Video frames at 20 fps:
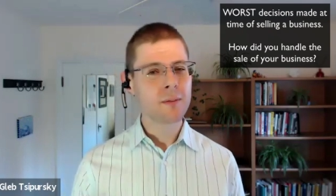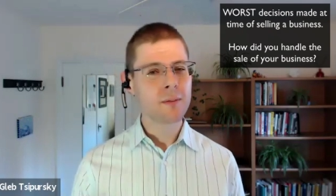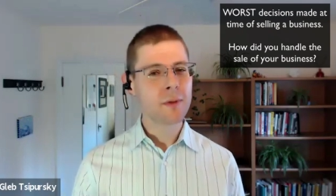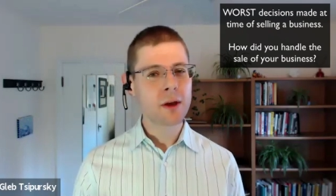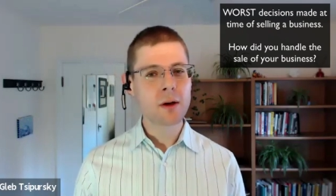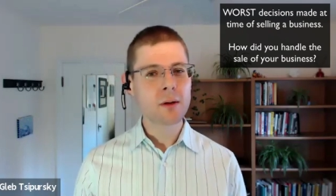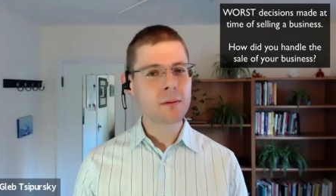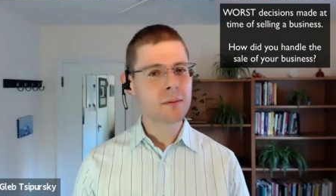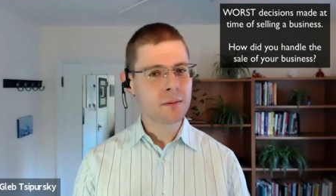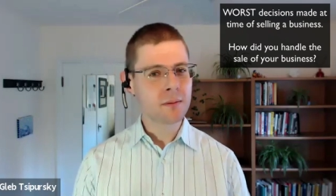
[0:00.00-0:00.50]

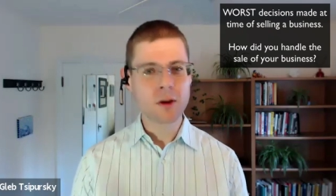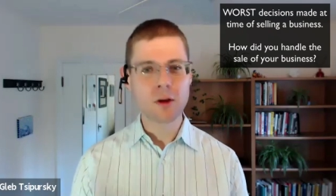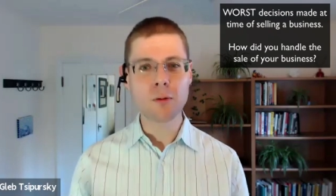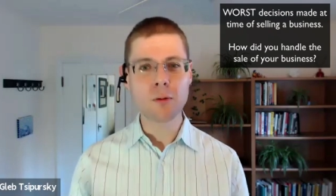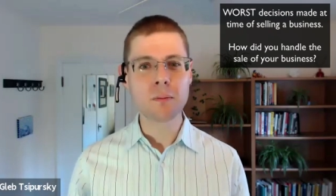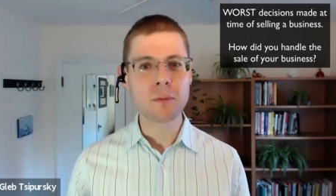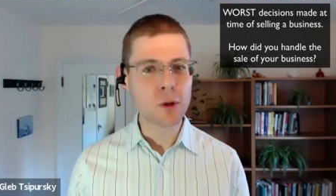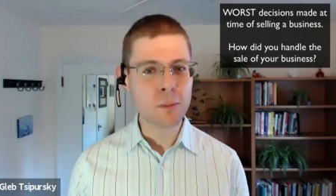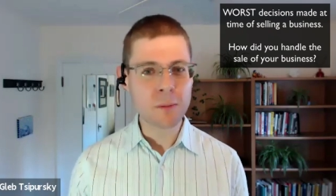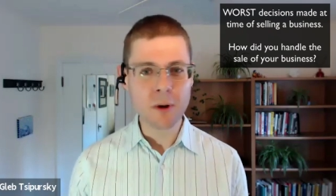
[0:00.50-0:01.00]
Yeah,
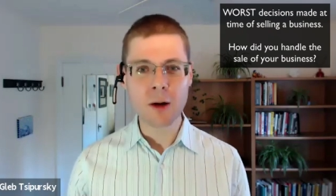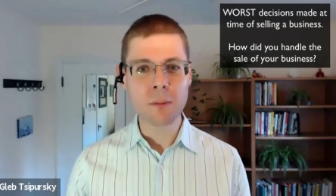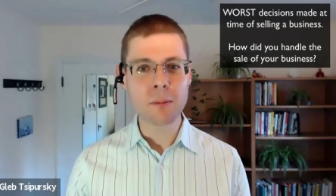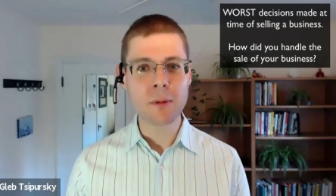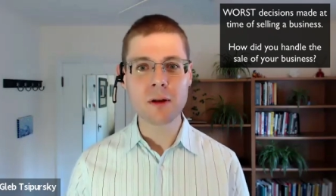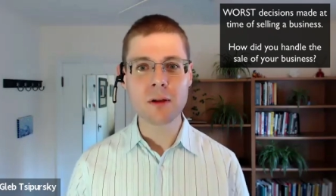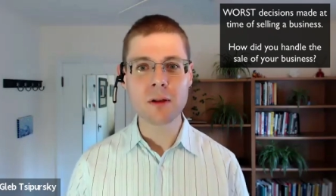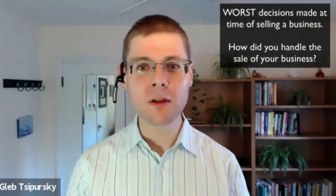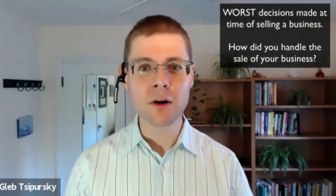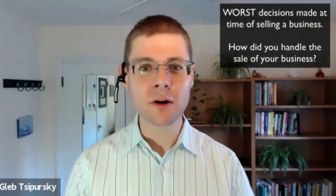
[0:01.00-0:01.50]
you, you probably
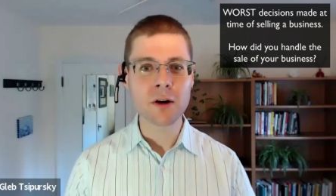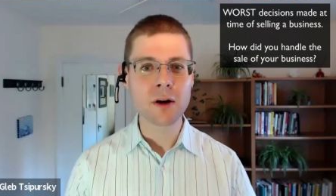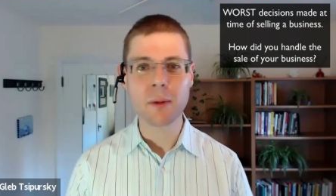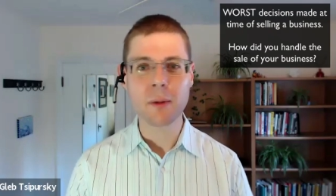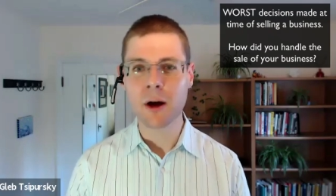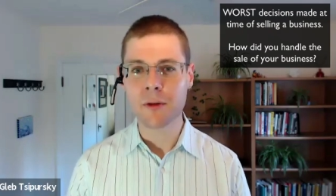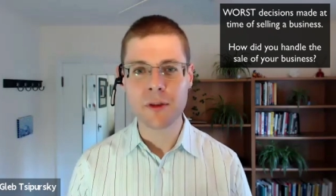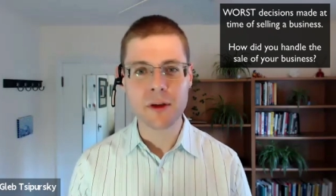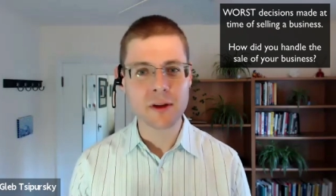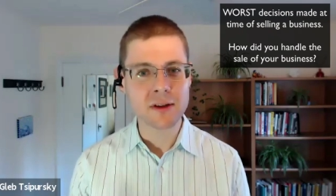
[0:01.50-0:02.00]
learned
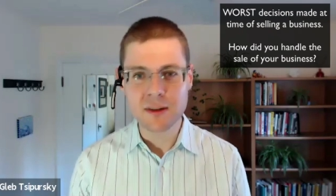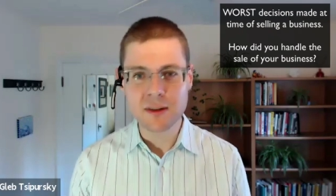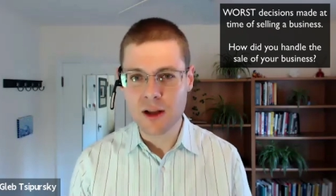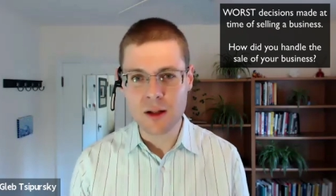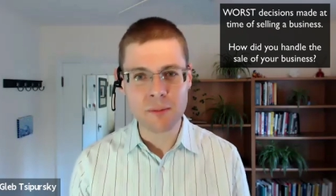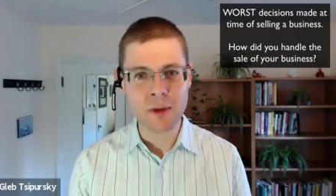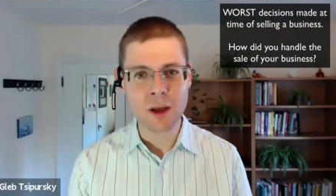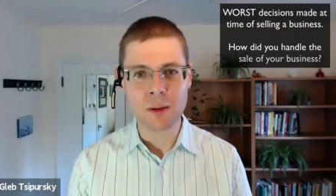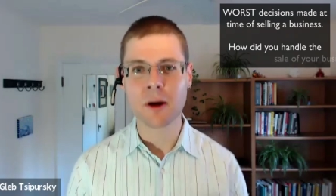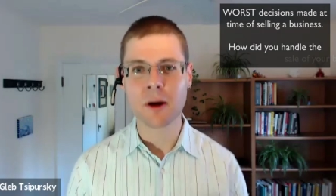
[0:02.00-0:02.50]
about this. Tell
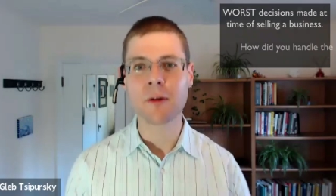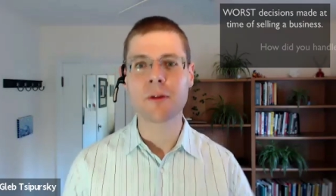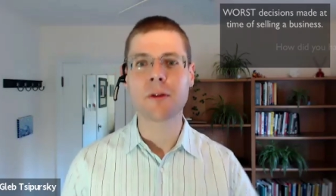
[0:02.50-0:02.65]
me about